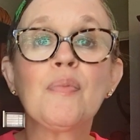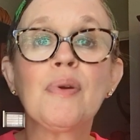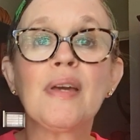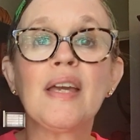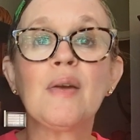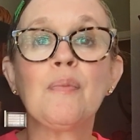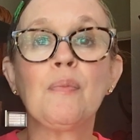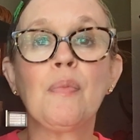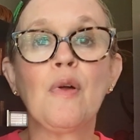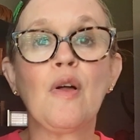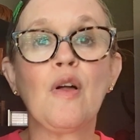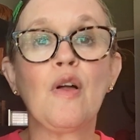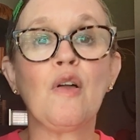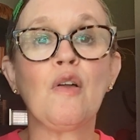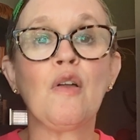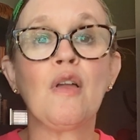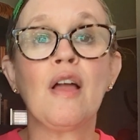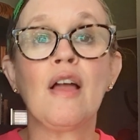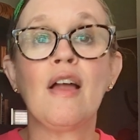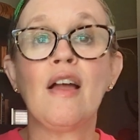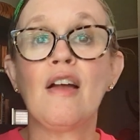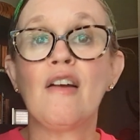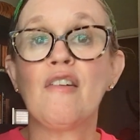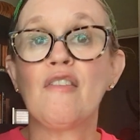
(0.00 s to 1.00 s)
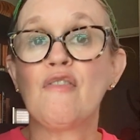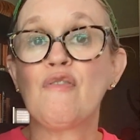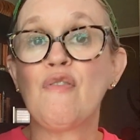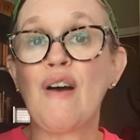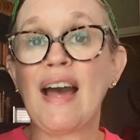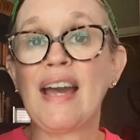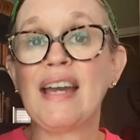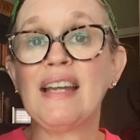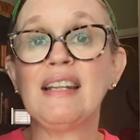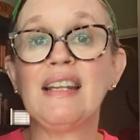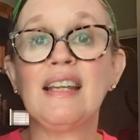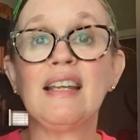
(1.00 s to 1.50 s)
people
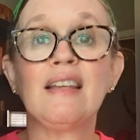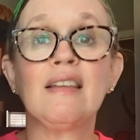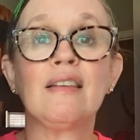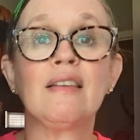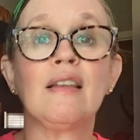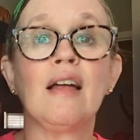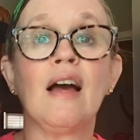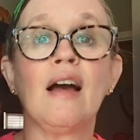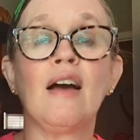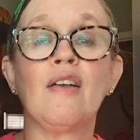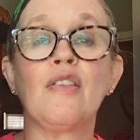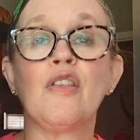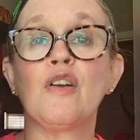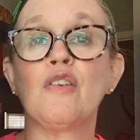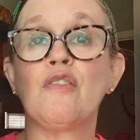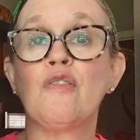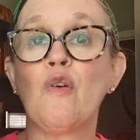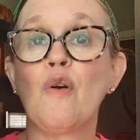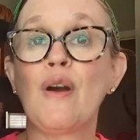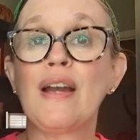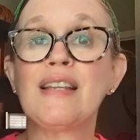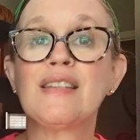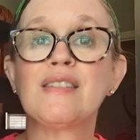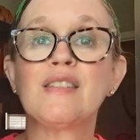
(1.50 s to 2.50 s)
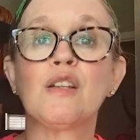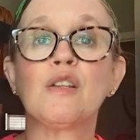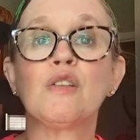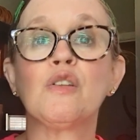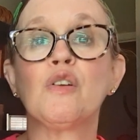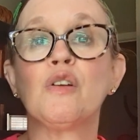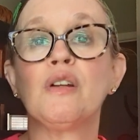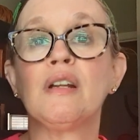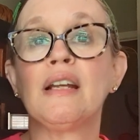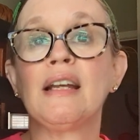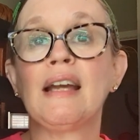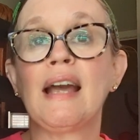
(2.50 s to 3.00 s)
finding uh, their voice and
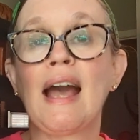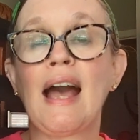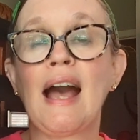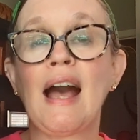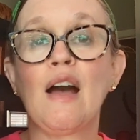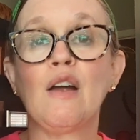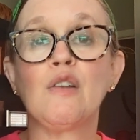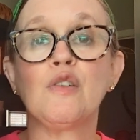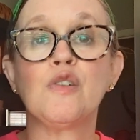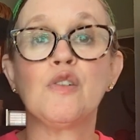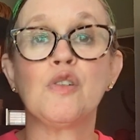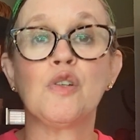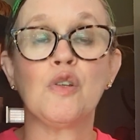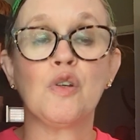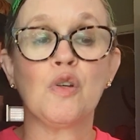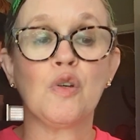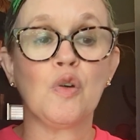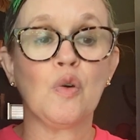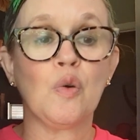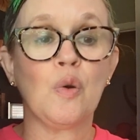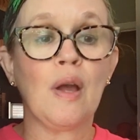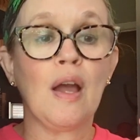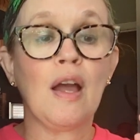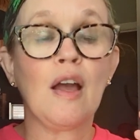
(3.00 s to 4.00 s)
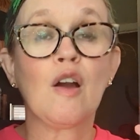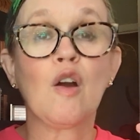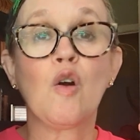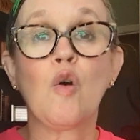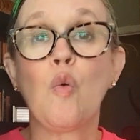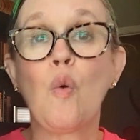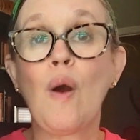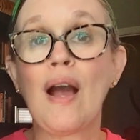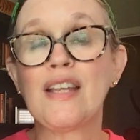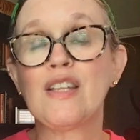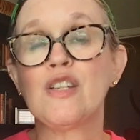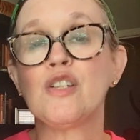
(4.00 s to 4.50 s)
learning how to
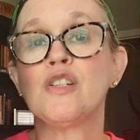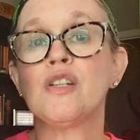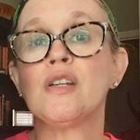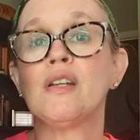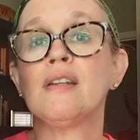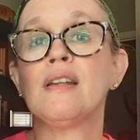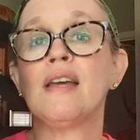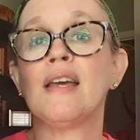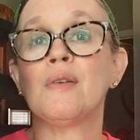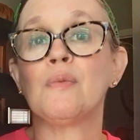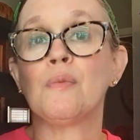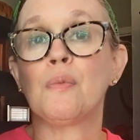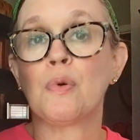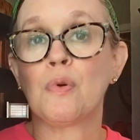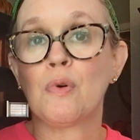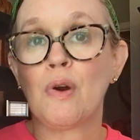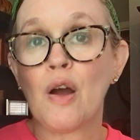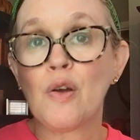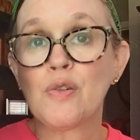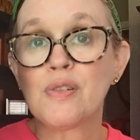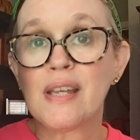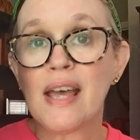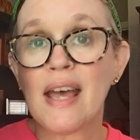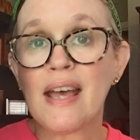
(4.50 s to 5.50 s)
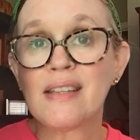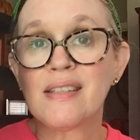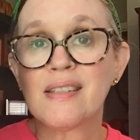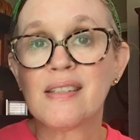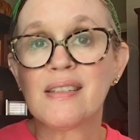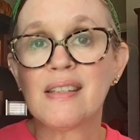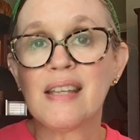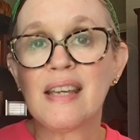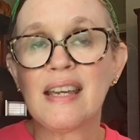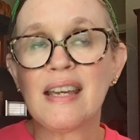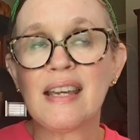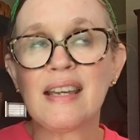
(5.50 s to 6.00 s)
question and protest
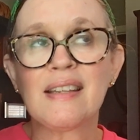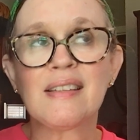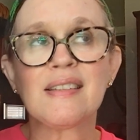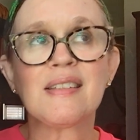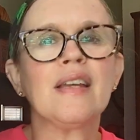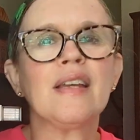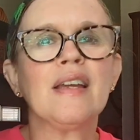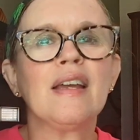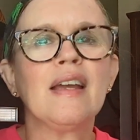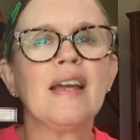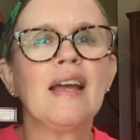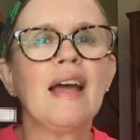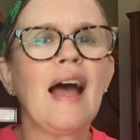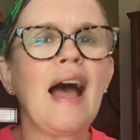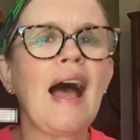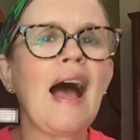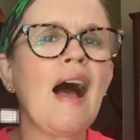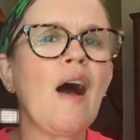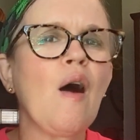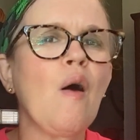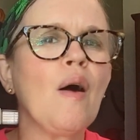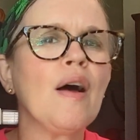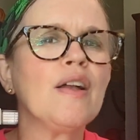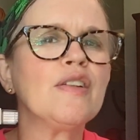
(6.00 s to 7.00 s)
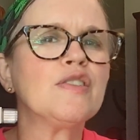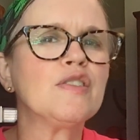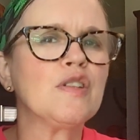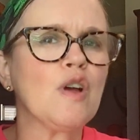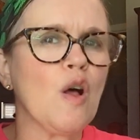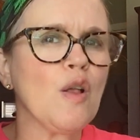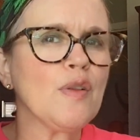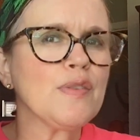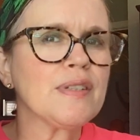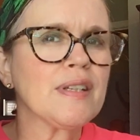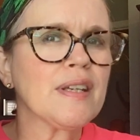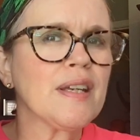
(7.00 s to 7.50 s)
things, how
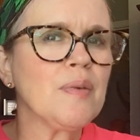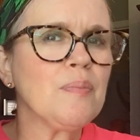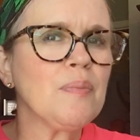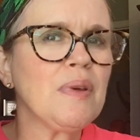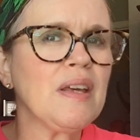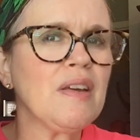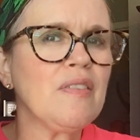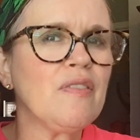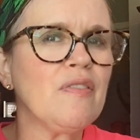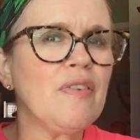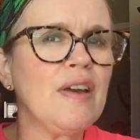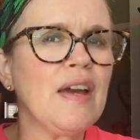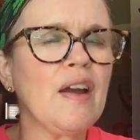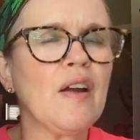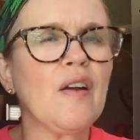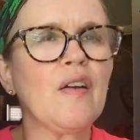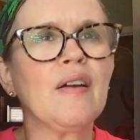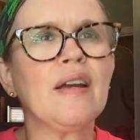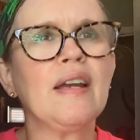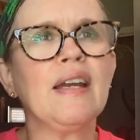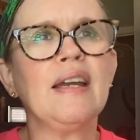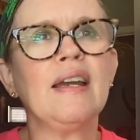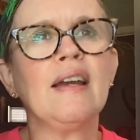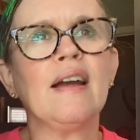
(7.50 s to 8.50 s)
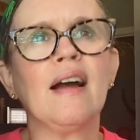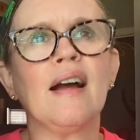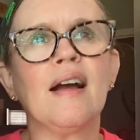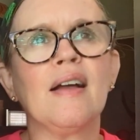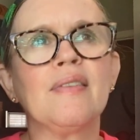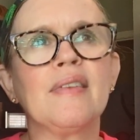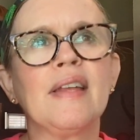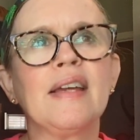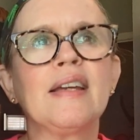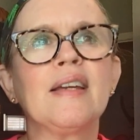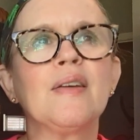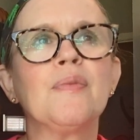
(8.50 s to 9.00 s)
adults can be very, uh,
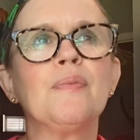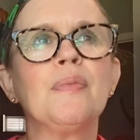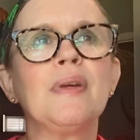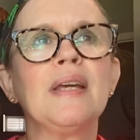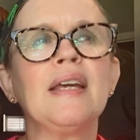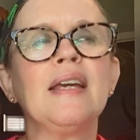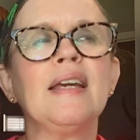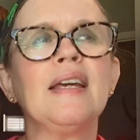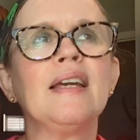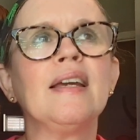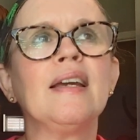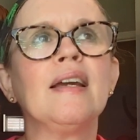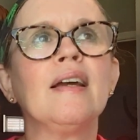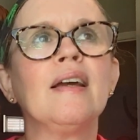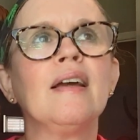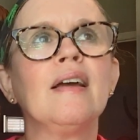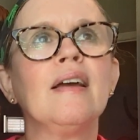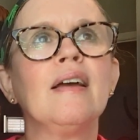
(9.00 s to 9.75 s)
they can be